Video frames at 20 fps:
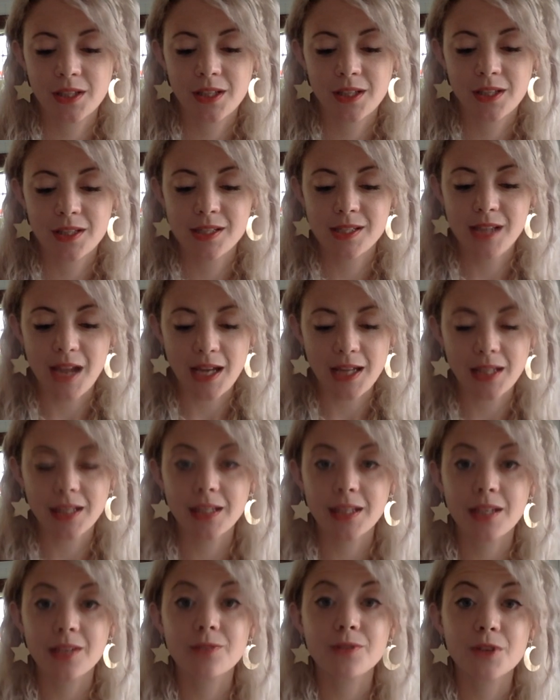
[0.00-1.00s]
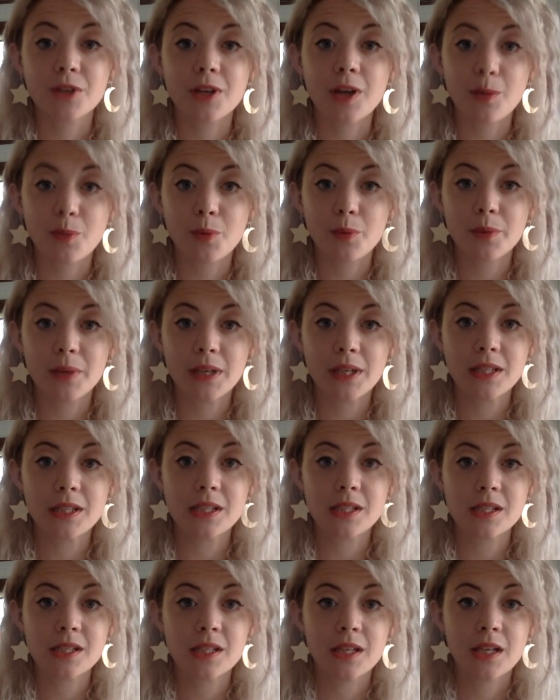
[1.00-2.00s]
silently for a couple
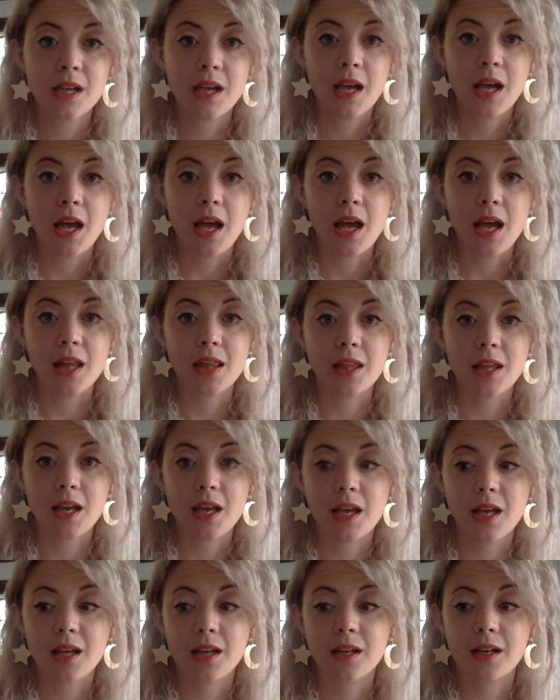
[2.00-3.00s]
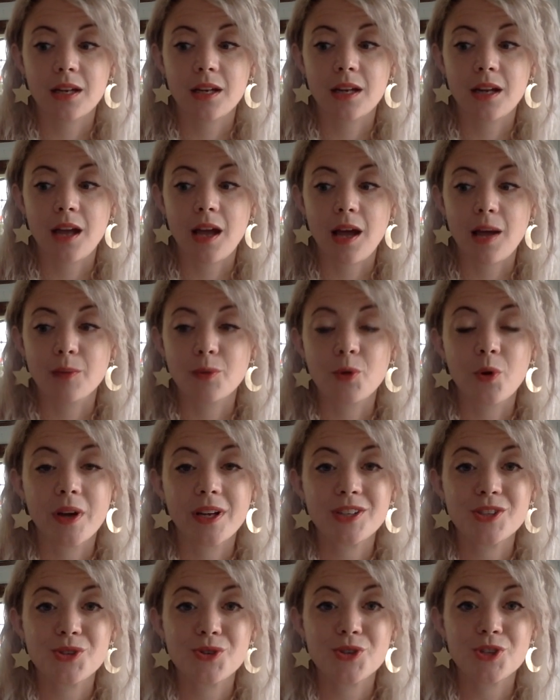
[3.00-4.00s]
minutes, and then I'm going
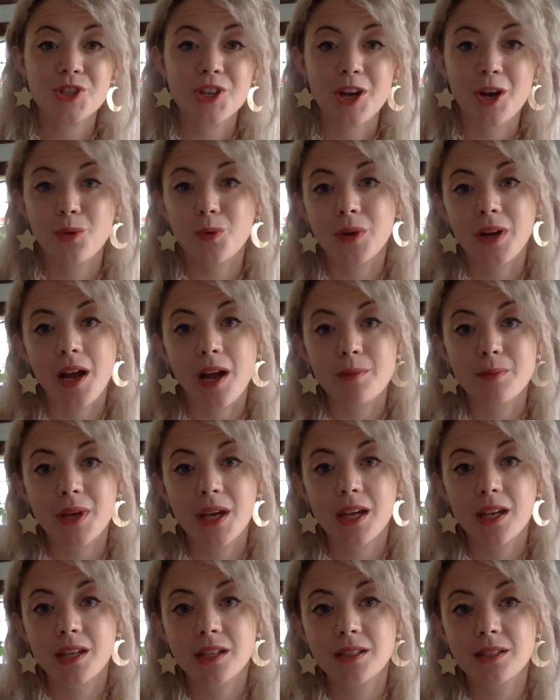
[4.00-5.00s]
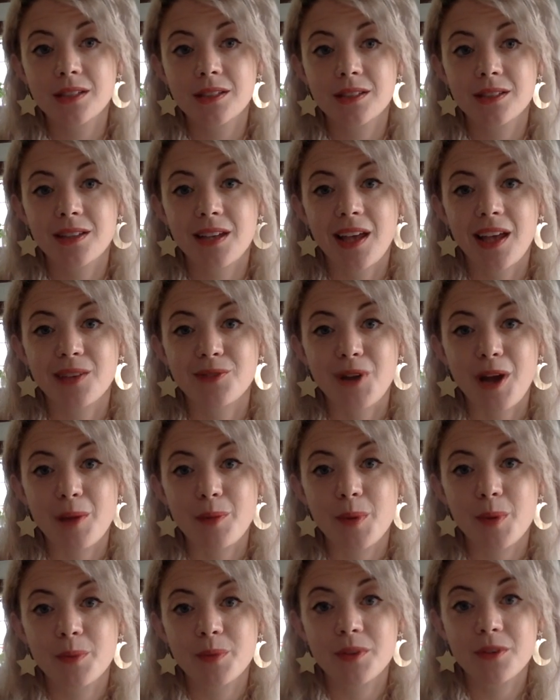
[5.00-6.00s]
to share what I made and wrap
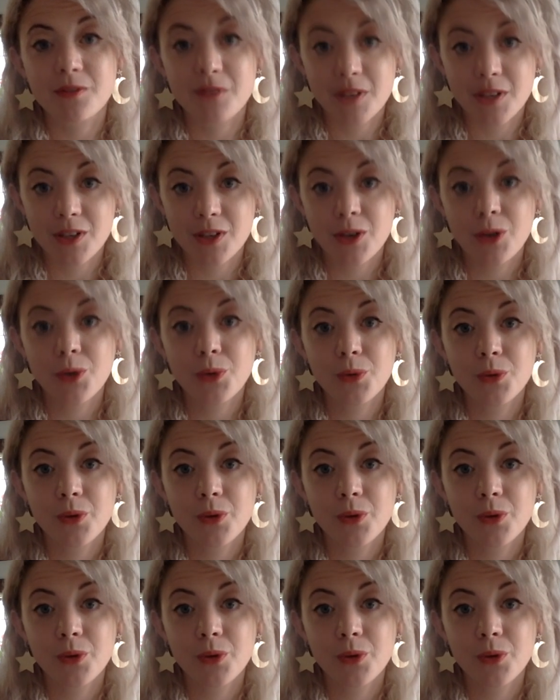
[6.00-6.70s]
up the video.